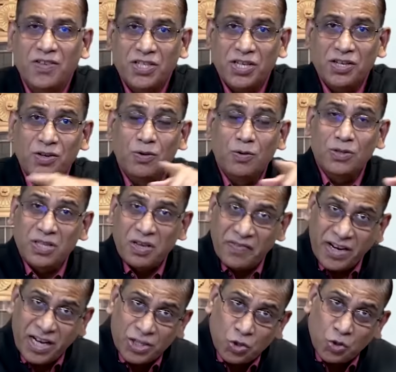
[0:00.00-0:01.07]
which includes
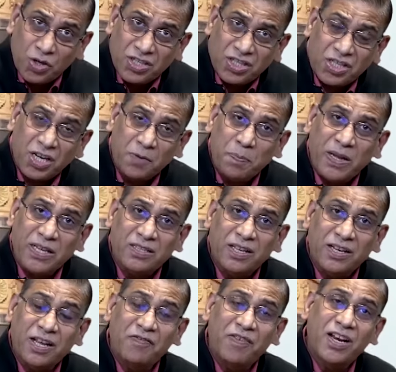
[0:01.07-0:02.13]
even a juristic
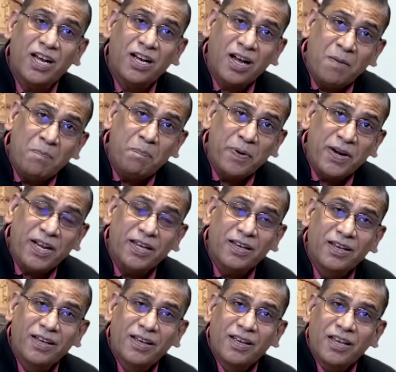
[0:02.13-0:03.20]
person, even a
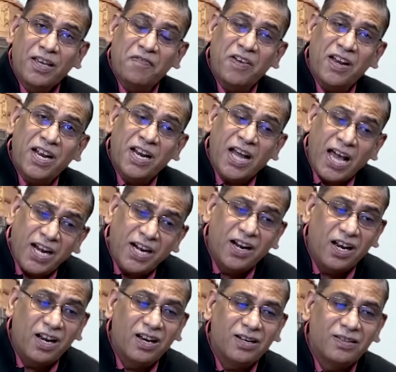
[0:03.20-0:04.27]
company, even an
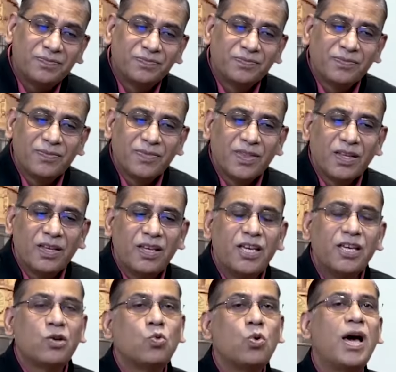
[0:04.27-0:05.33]
idol,
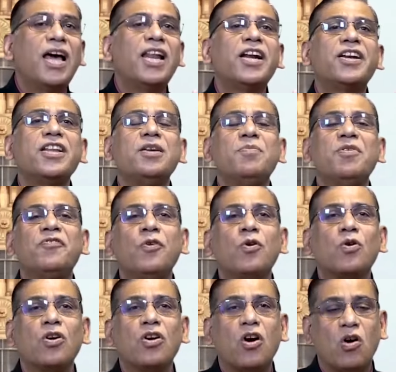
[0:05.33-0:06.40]
equality
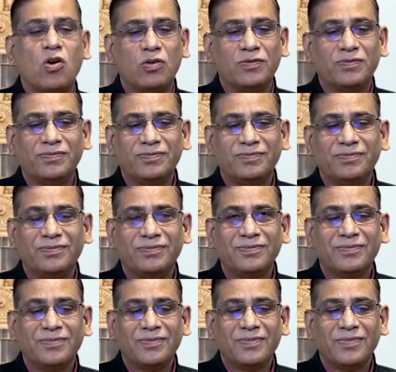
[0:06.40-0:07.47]
before law.
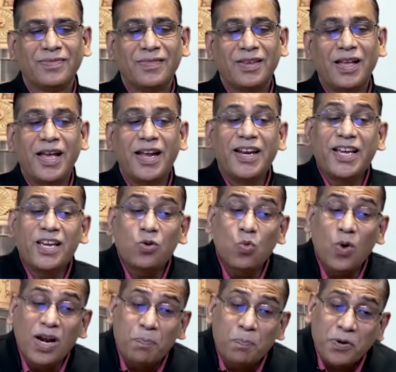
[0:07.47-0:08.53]
An
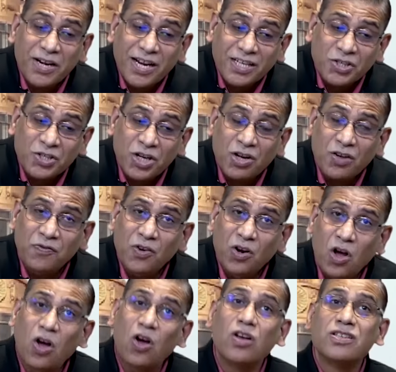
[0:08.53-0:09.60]
equal protection of
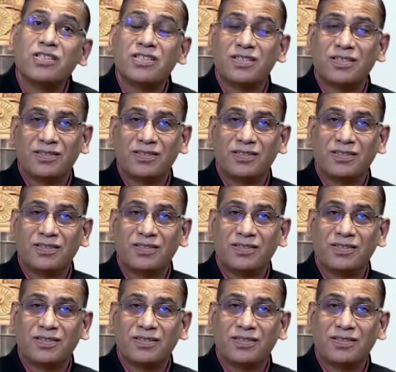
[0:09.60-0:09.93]
laws